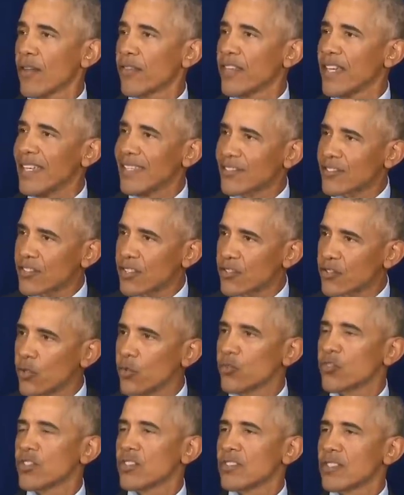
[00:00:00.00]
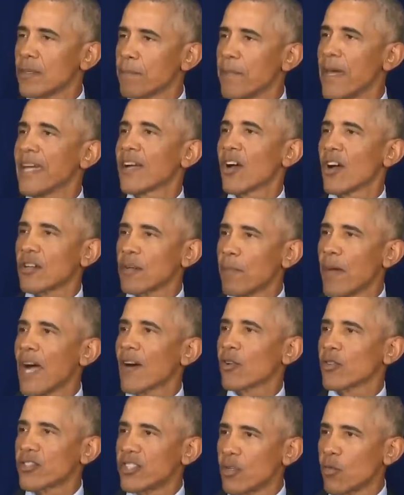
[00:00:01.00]
the institutions that make our
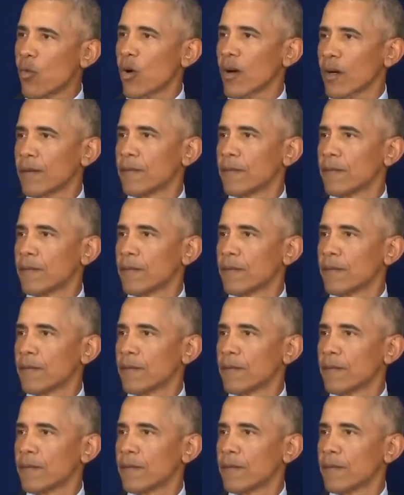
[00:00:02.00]
democracy work.